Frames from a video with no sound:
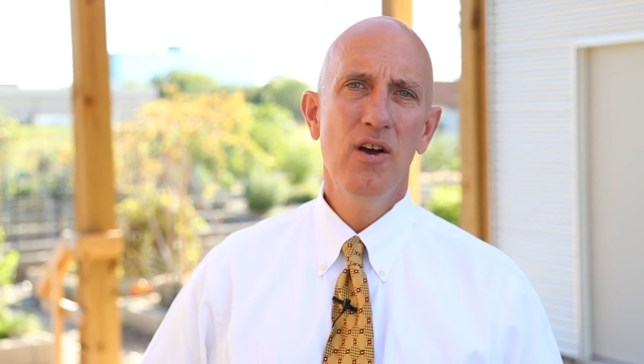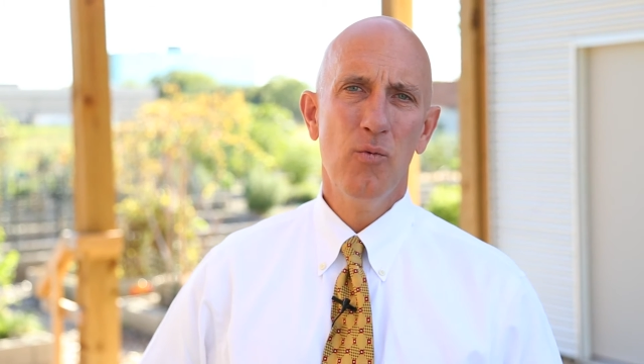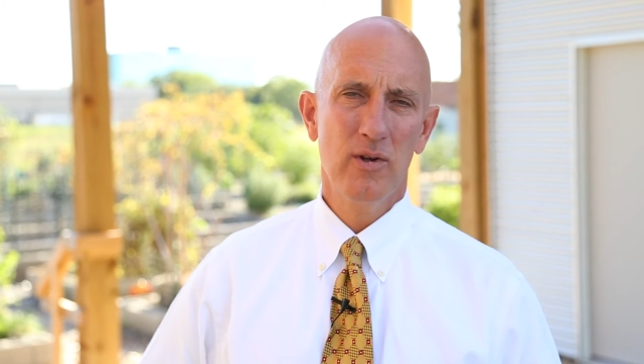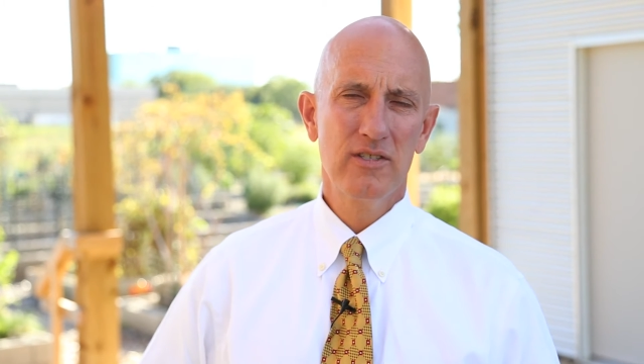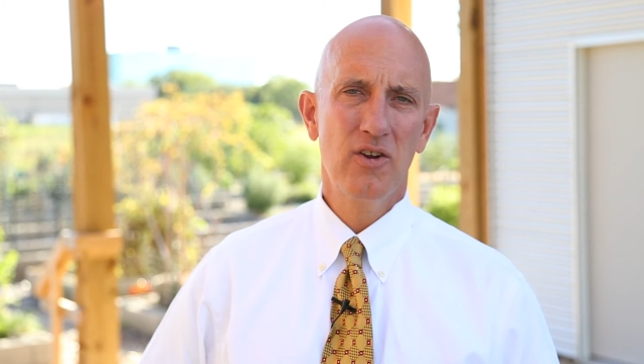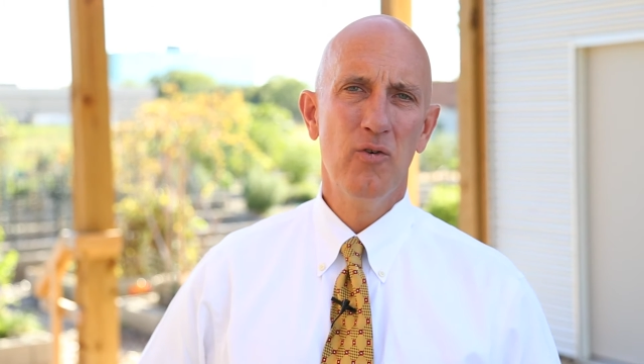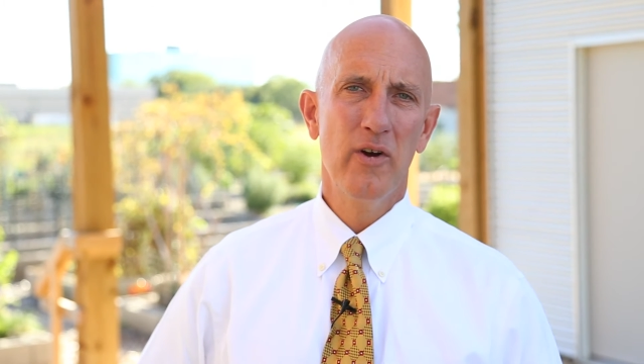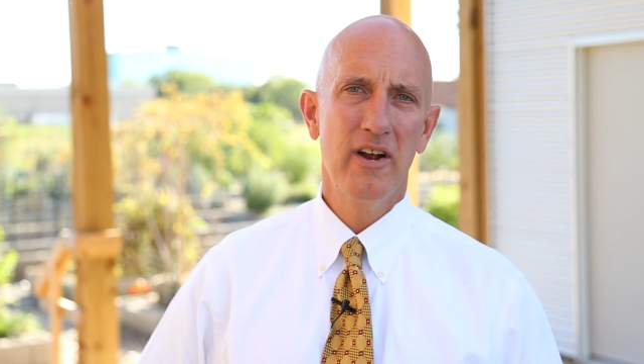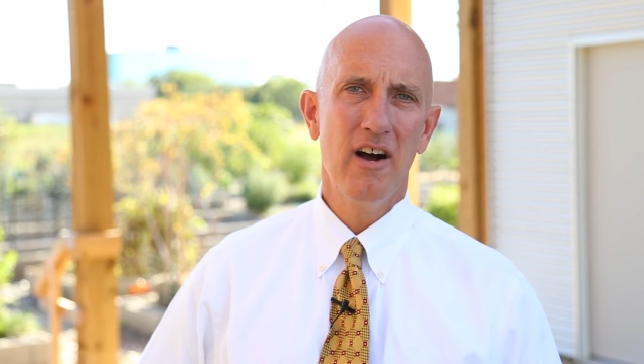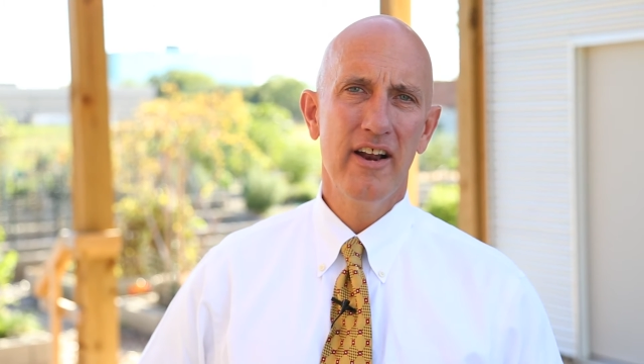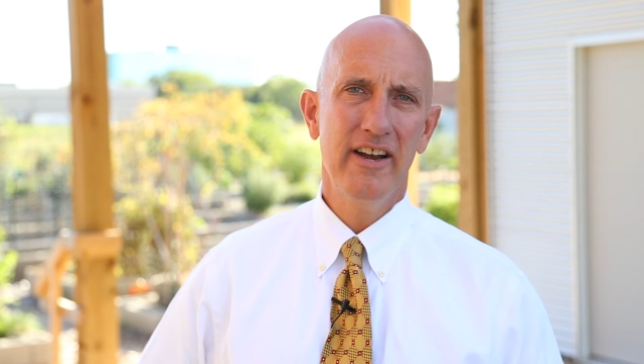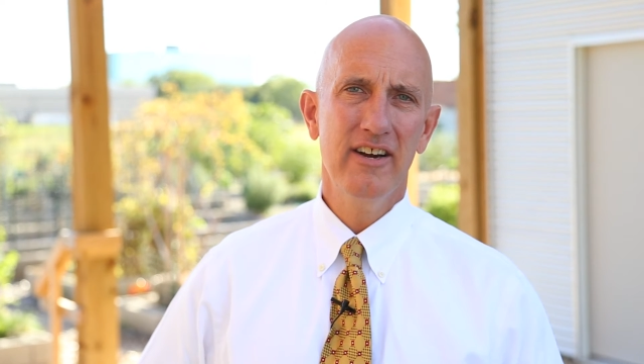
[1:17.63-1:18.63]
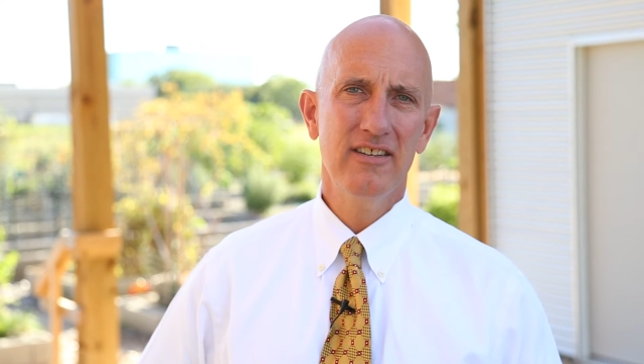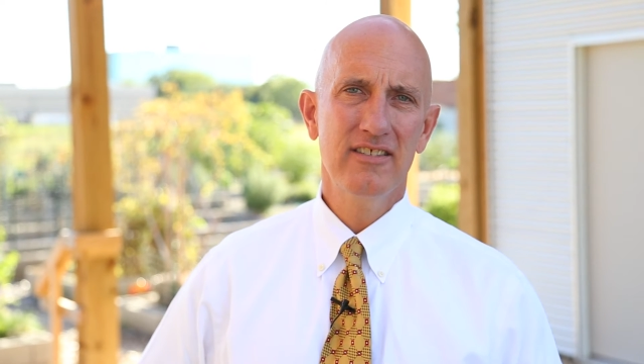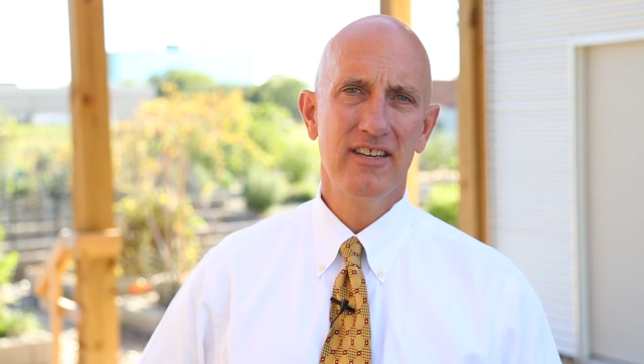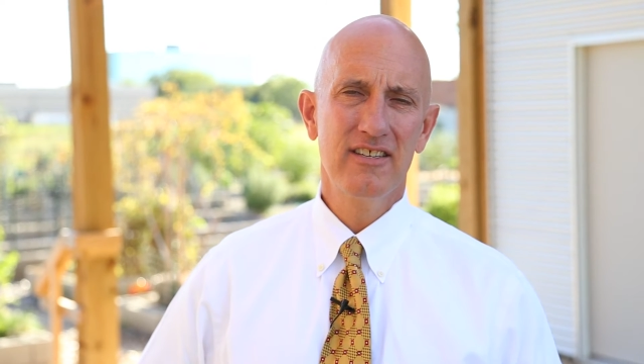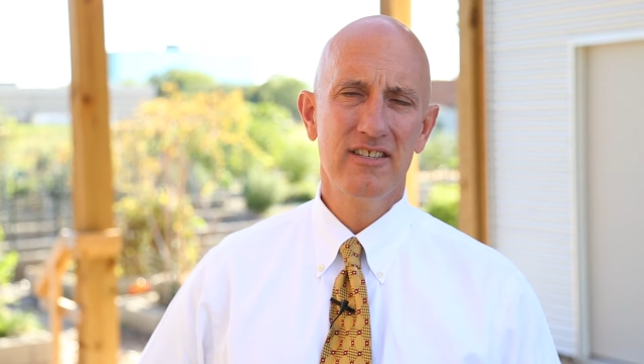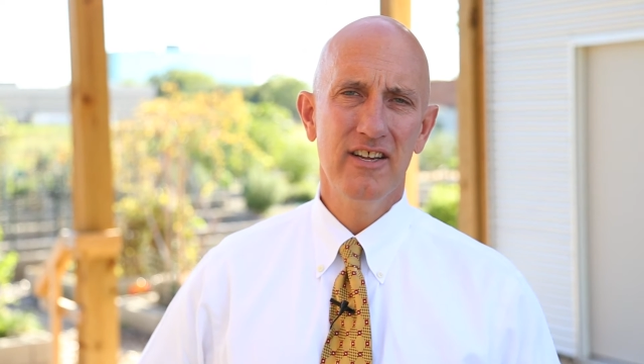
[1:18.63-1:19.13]
what's going on here at
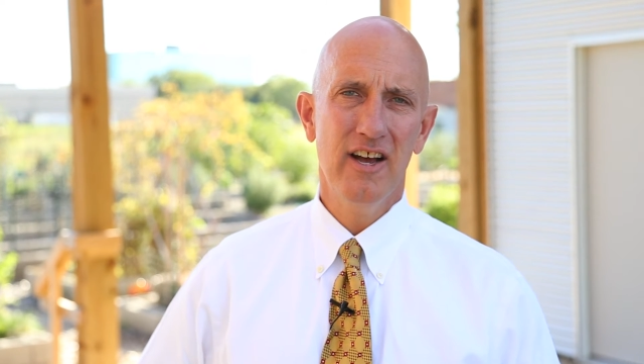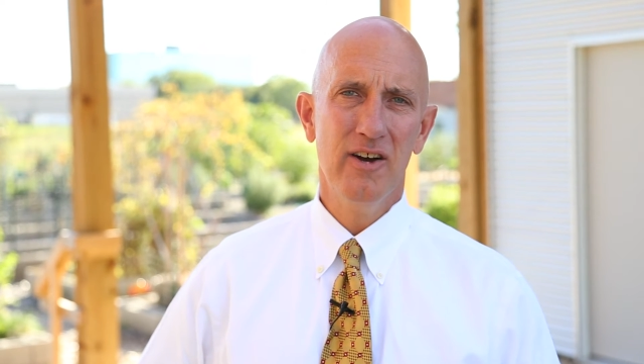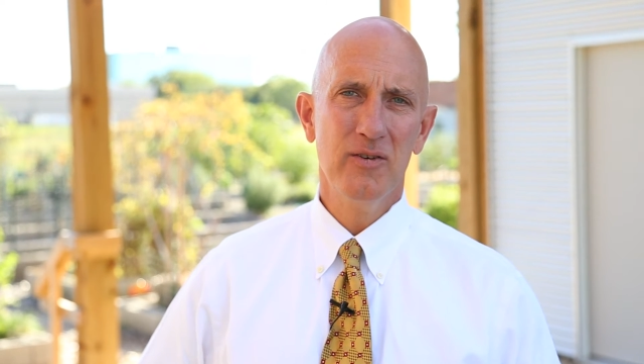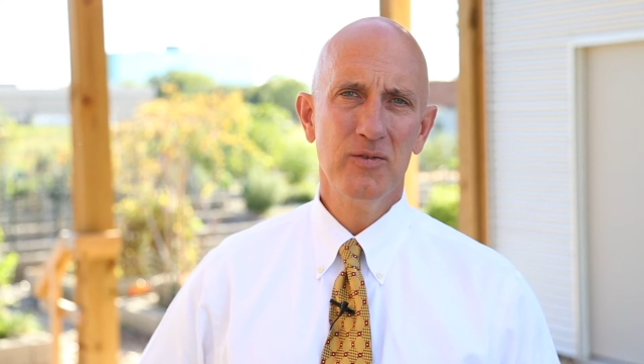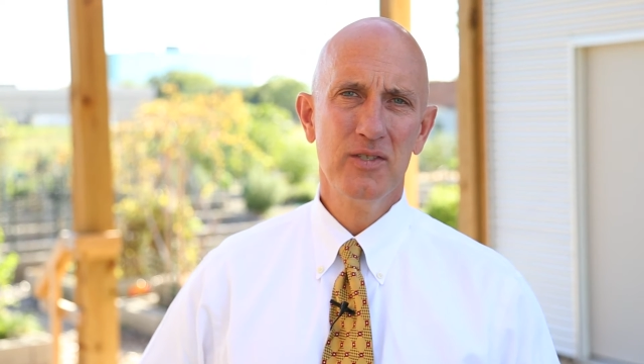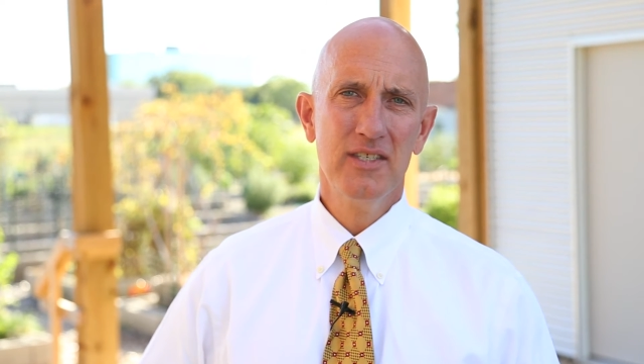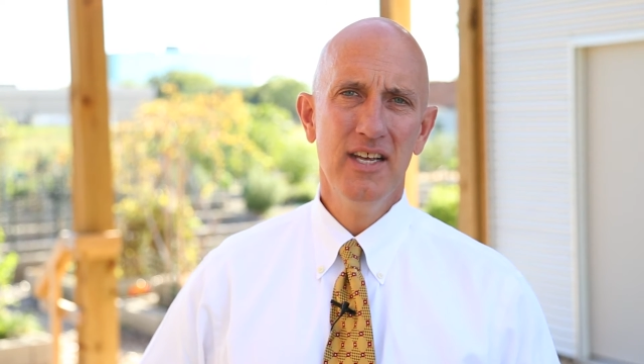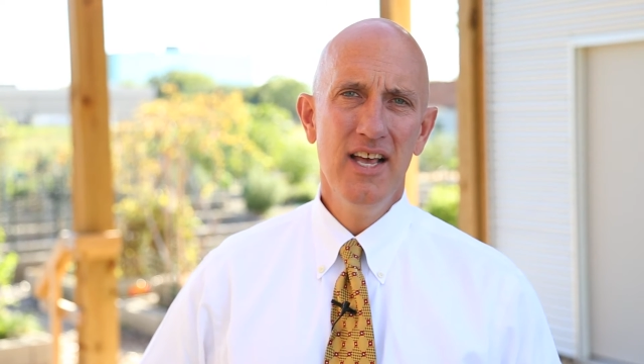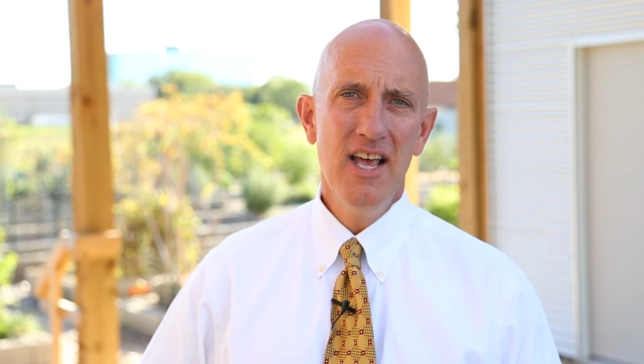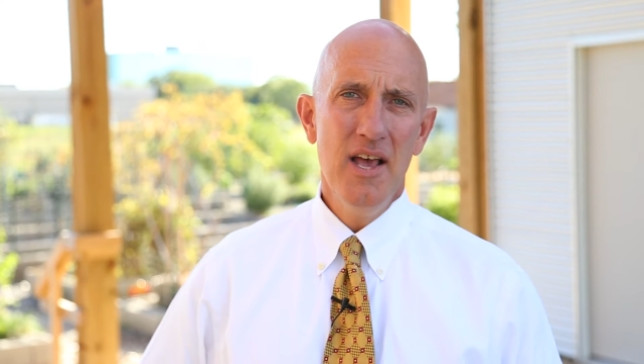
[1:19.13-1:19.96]
Six Stones.